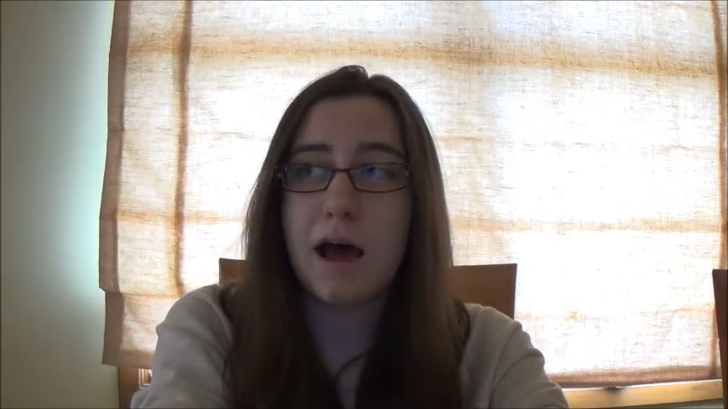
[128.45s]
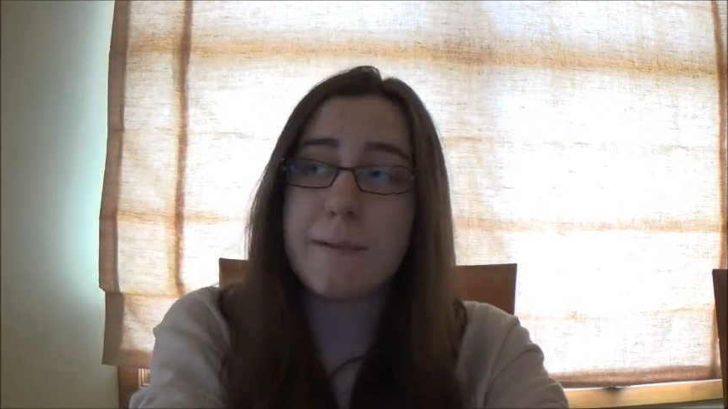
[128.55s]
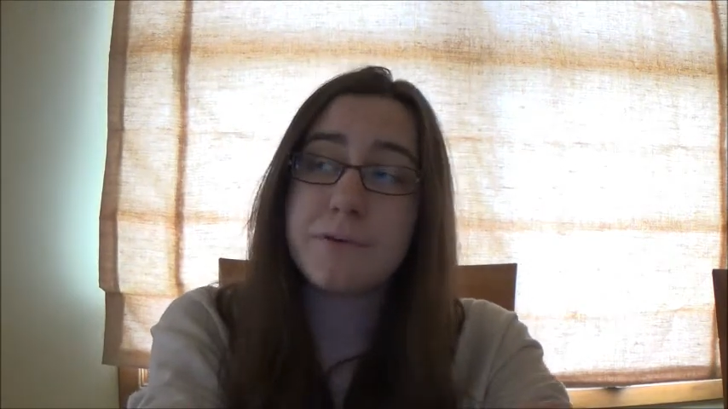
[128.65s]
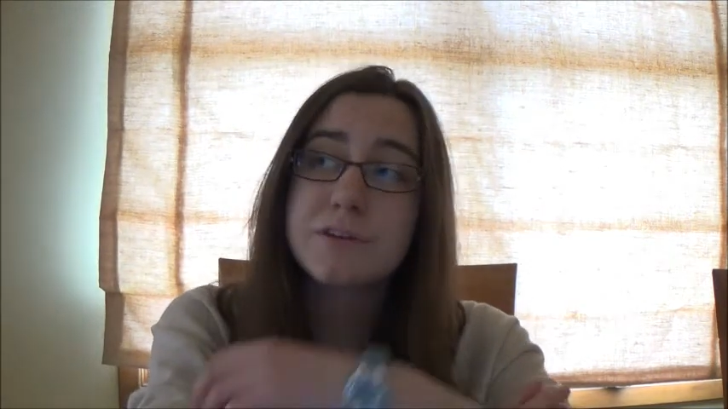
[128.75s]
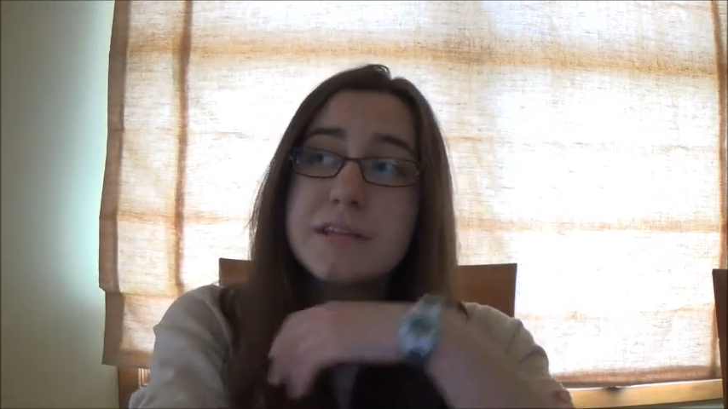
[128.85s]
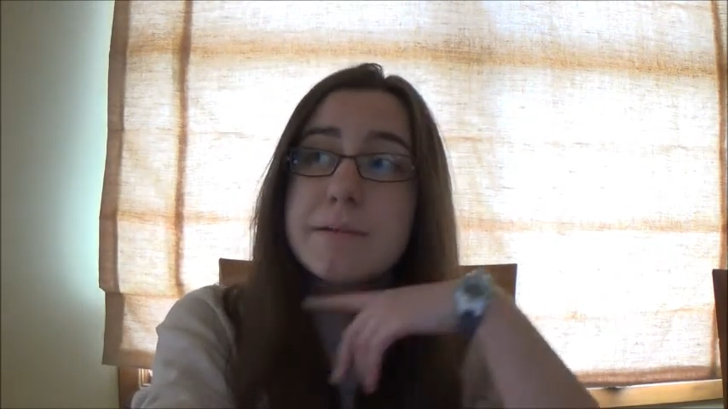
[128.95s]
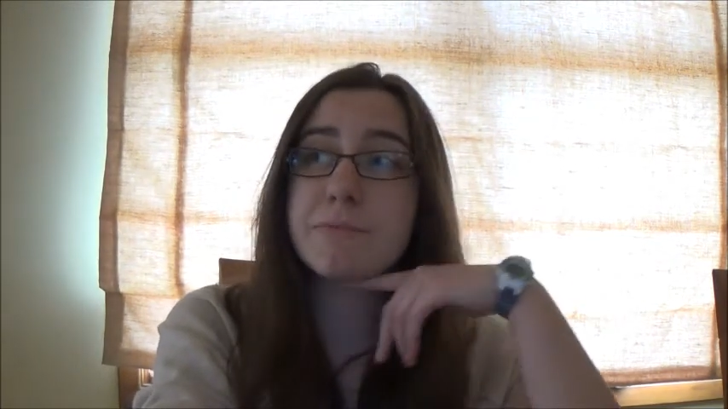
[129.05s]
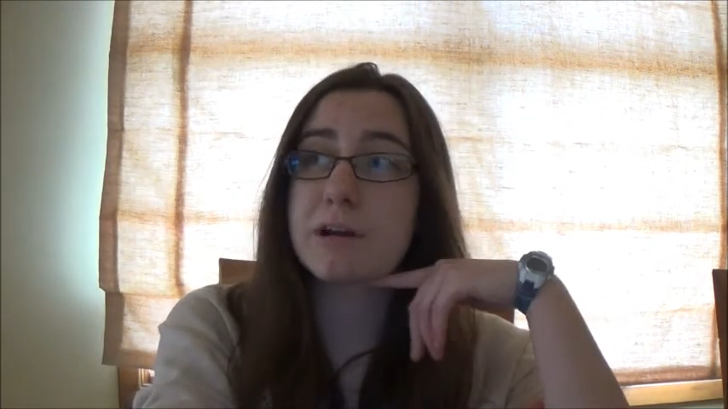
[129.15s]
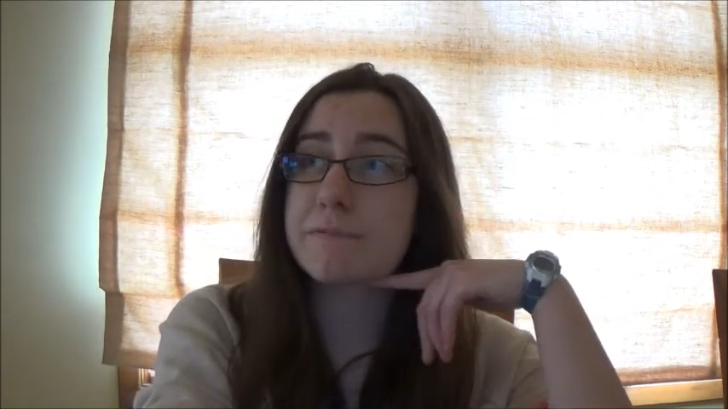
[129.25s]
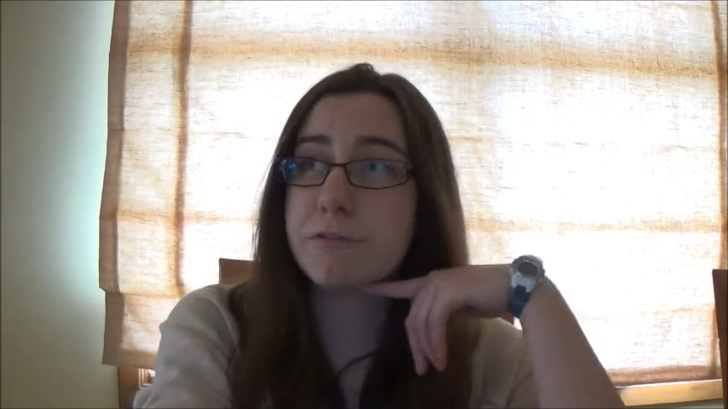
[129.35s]
I personally
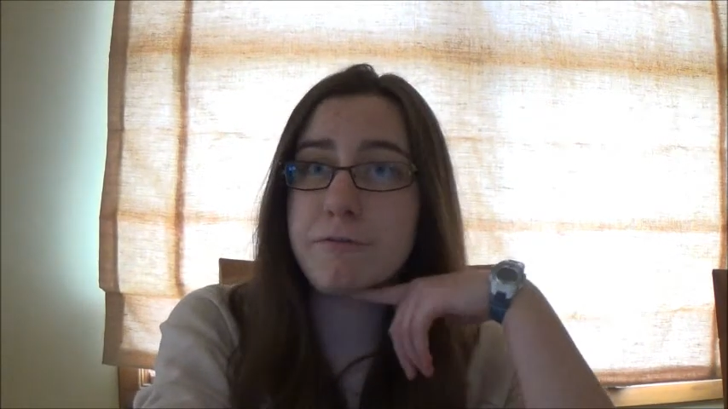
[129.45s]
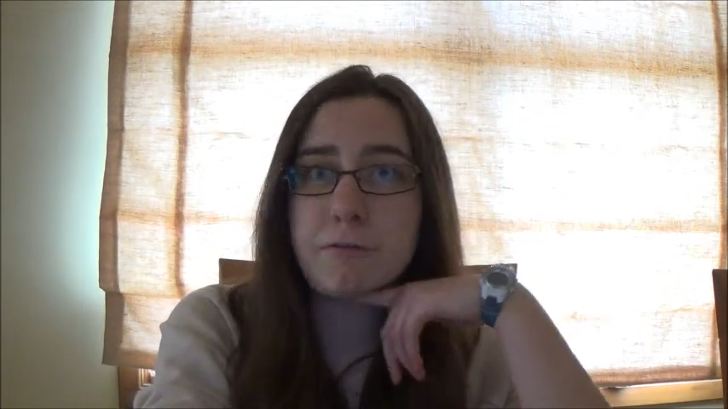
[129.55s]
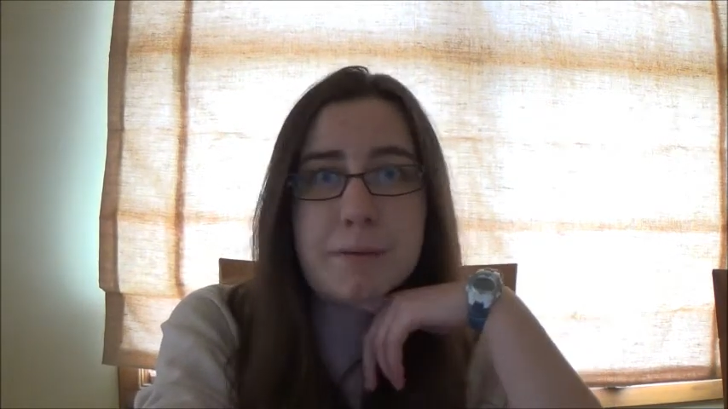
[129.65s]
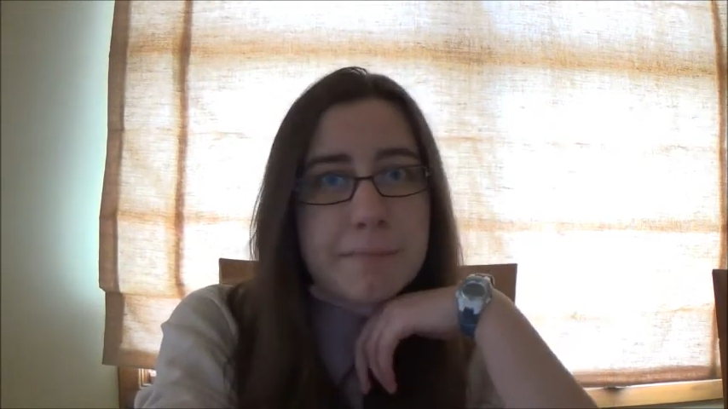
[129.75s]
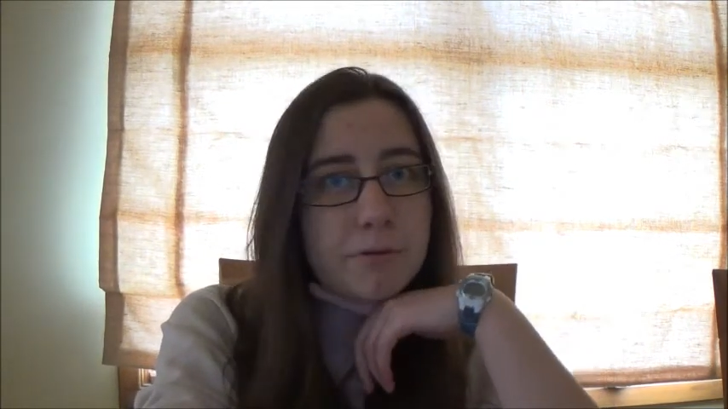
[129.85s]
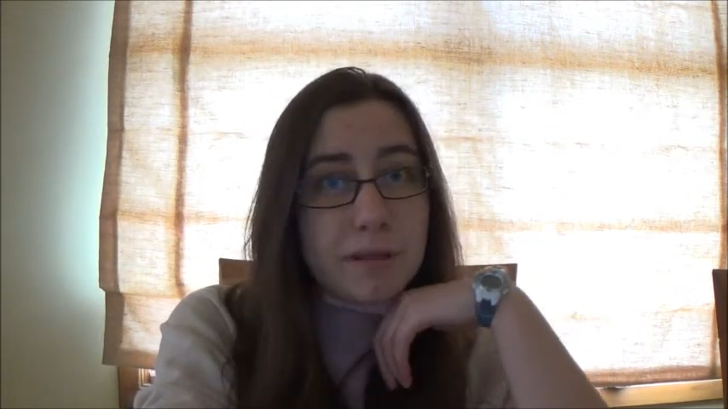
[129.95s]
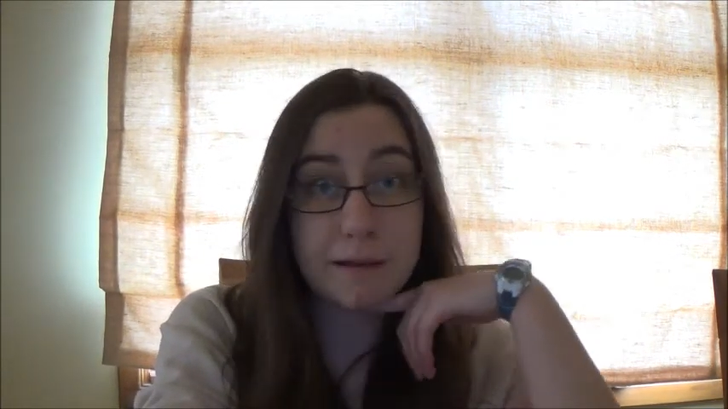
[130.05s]
am grateful for people